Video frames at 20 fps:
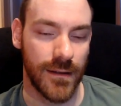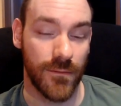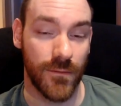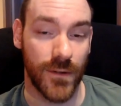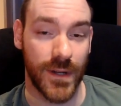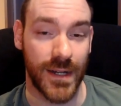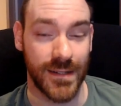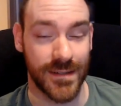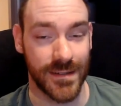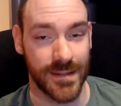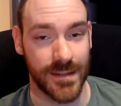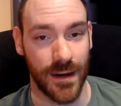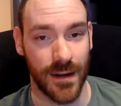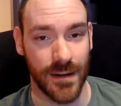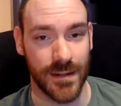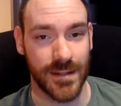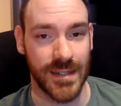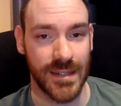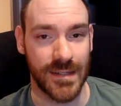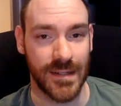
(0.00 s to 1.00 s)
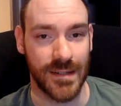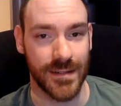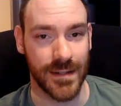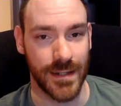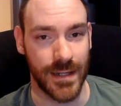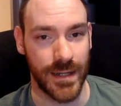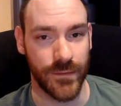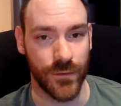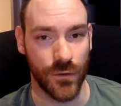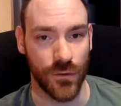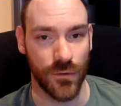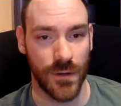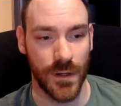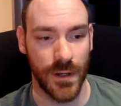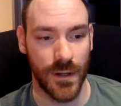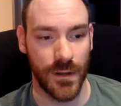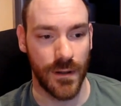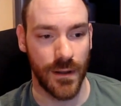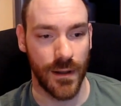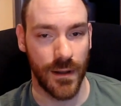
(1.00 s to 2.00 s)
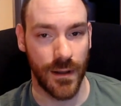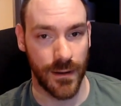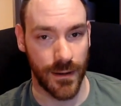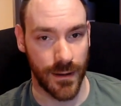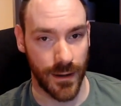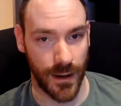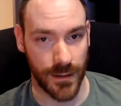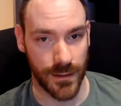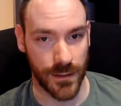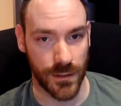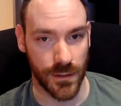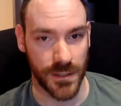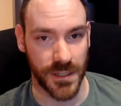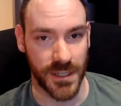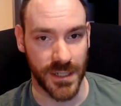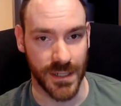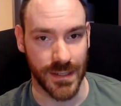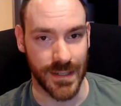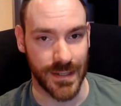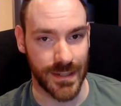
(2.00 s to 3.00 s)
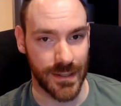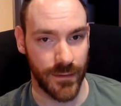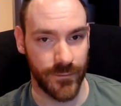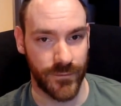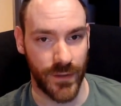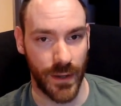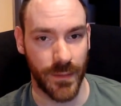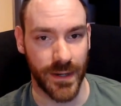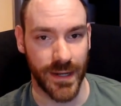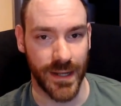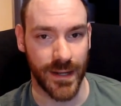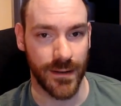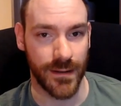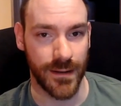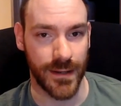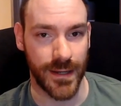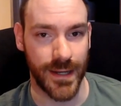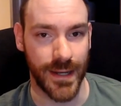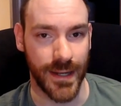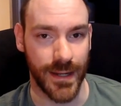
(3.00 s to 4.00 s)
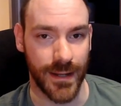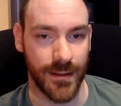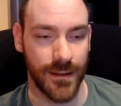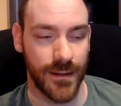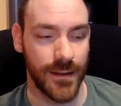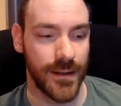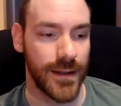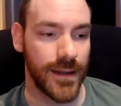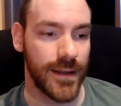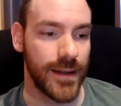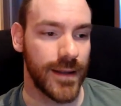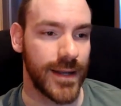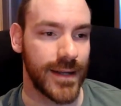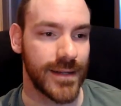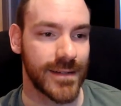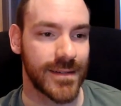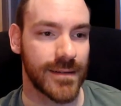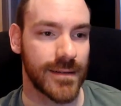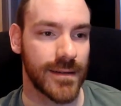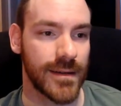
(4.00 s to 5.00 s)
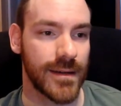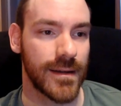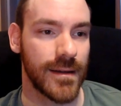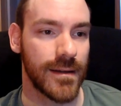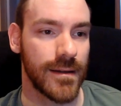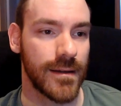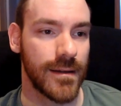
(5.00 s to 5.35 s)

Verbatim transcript: He's darkness, he's evil, unconscious, feminine, yin. He's the